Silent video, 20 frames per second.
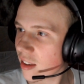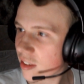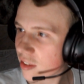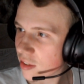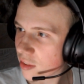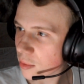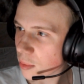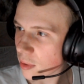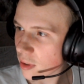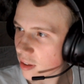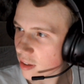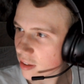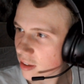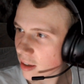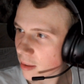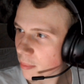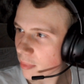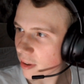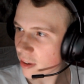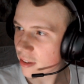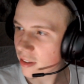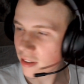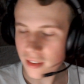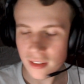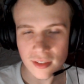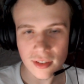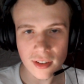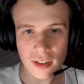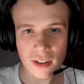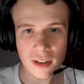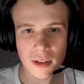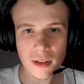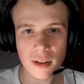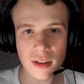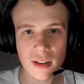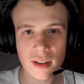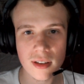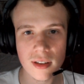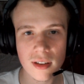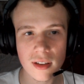weird to get back into.
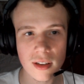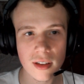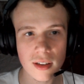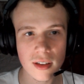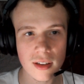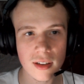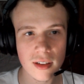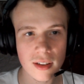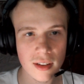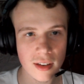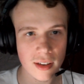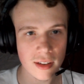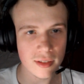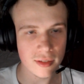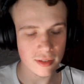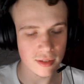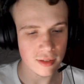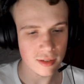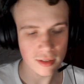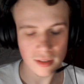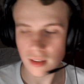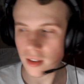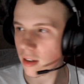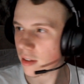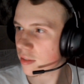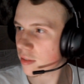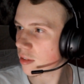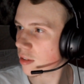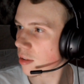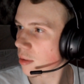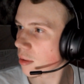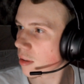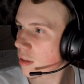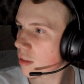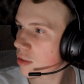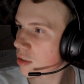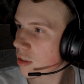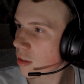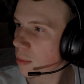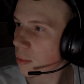Let's do it,
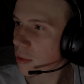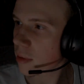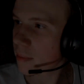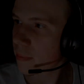shall we?